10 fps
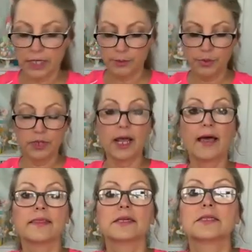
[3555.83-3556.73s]
we want to
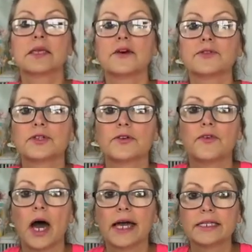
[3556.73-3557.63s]
put on this soft
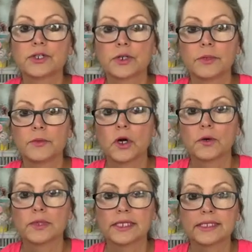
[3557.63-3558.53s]
serve ice cream
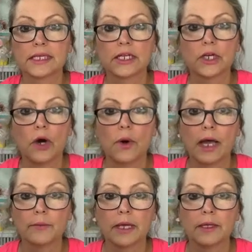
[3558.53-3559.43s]
cone that's going to go
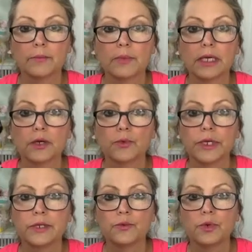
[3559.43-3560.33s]
on my
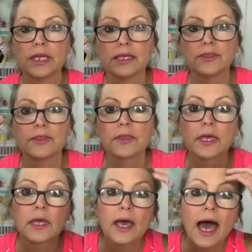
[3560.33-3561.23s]
Pinkoween
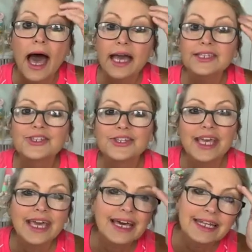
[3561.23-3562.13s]
wreath. Hi
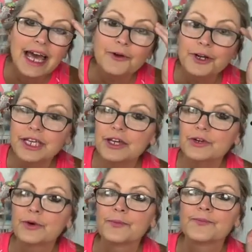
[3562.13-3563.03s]
Jan, how are
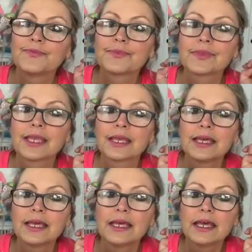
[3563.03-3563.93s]
you?
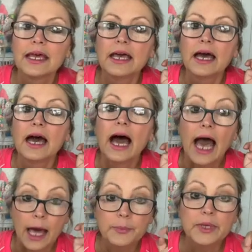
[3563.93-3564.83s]

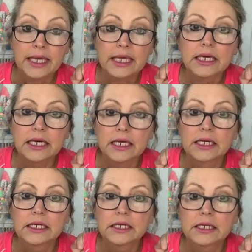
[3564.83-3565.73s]
Hot
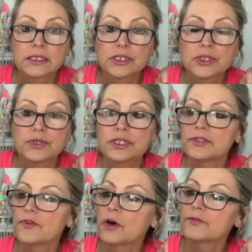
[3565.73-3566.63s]
pink.
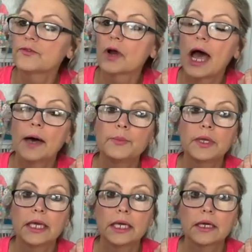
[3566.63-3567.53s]
Susan's voting for
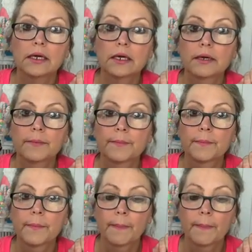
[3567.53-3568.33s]
hot pink.